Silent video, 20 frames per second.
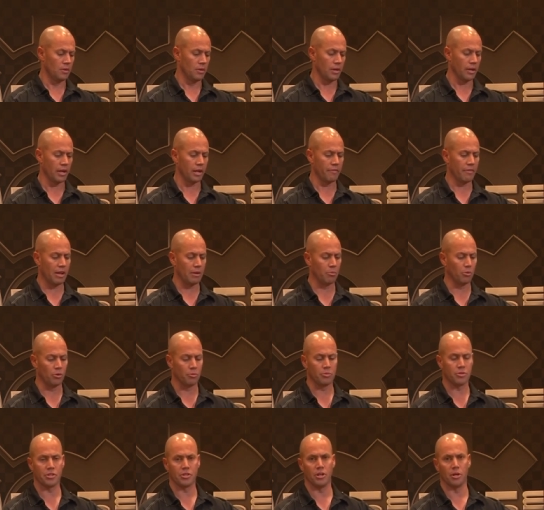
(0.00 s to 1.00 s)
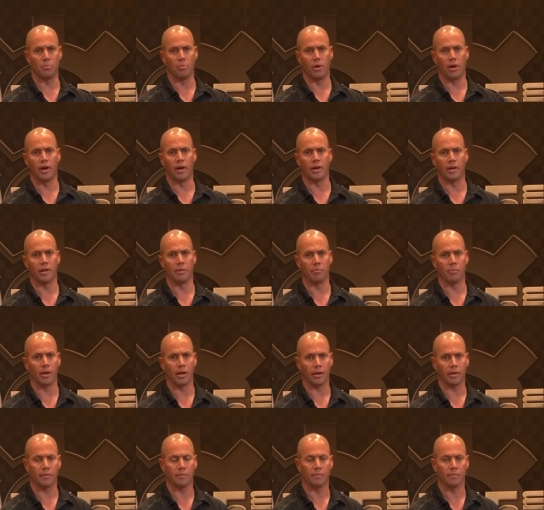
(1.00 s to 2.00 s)
Again, available in Cheetah Brown and
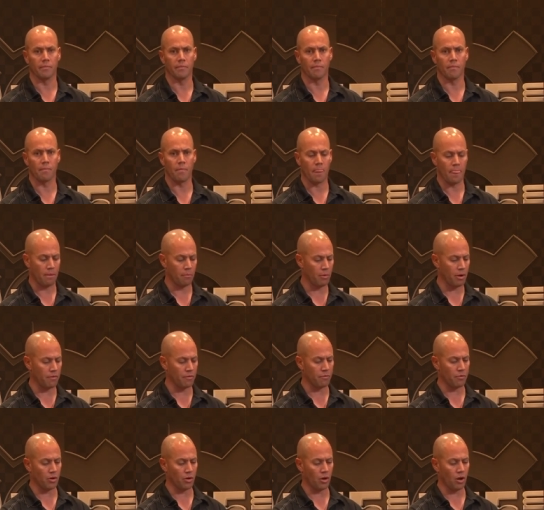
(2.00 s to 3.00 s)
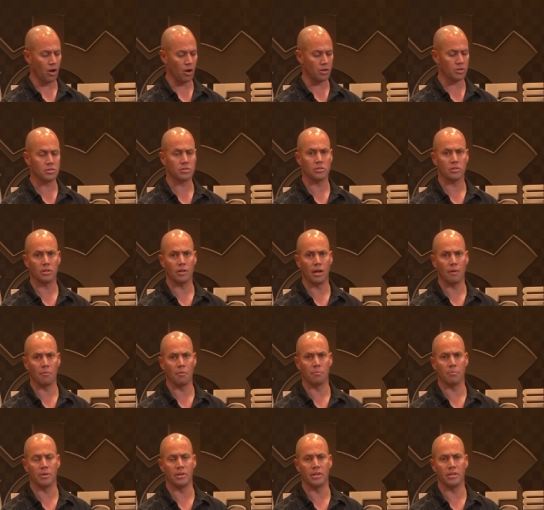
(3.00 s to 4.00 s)
Black. We have them for Glocks,
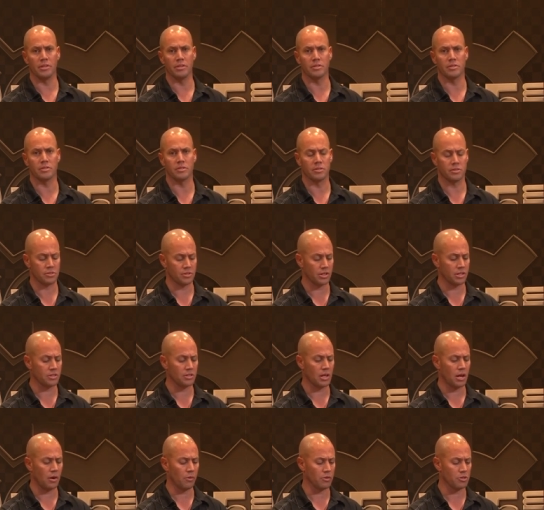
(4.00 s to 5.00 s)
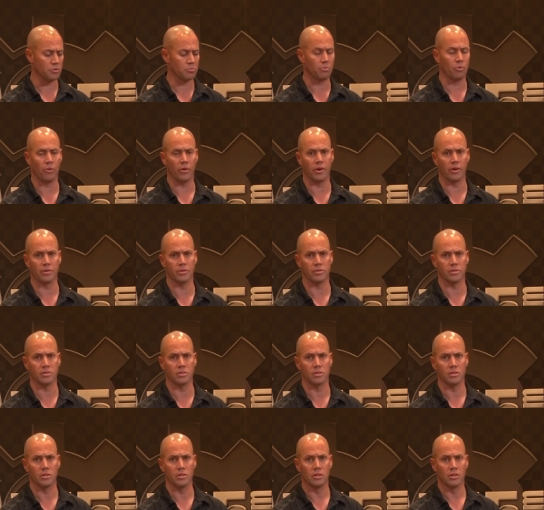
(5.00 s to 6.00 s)
M&Ps, Sig Sauers,
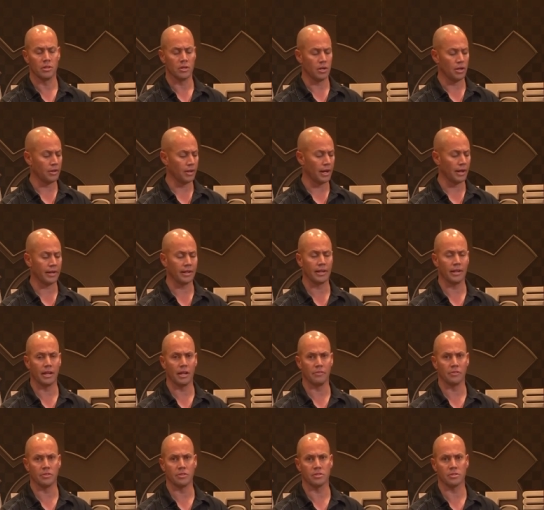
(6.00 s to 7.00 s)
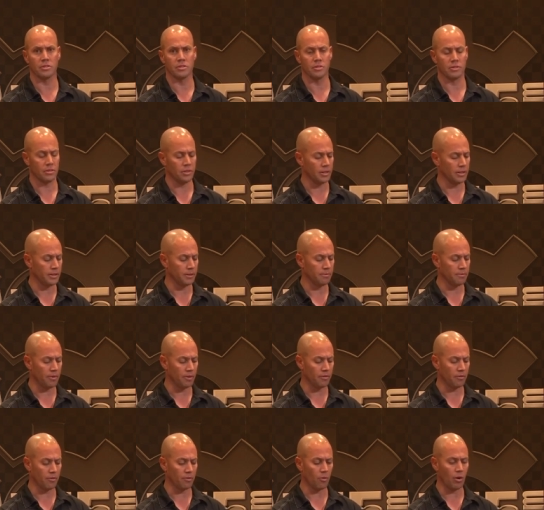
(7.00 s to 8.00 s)
Berettas, 1911s, um,
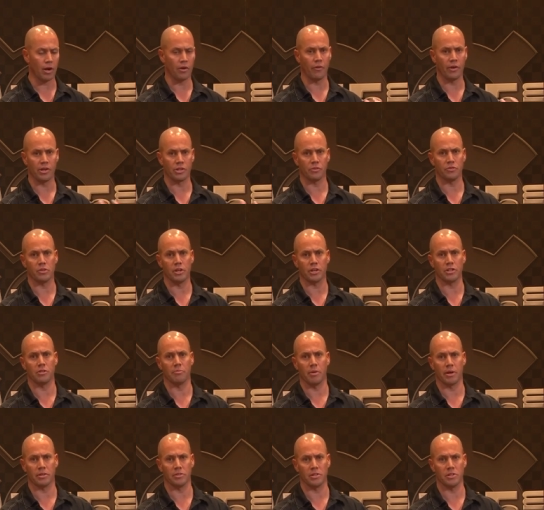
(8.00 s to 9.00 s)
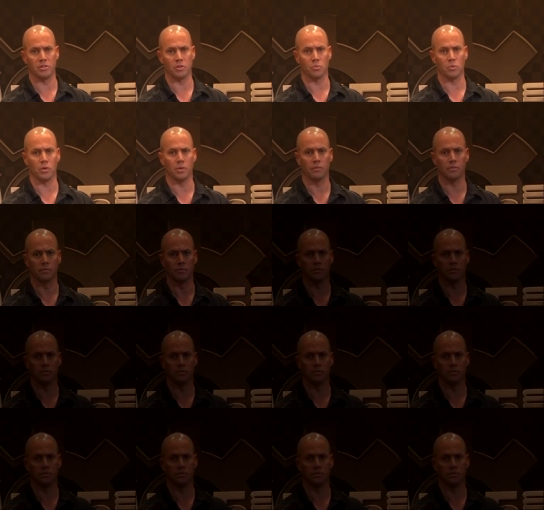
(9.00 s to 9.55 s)
wide range of selection of magazines as well.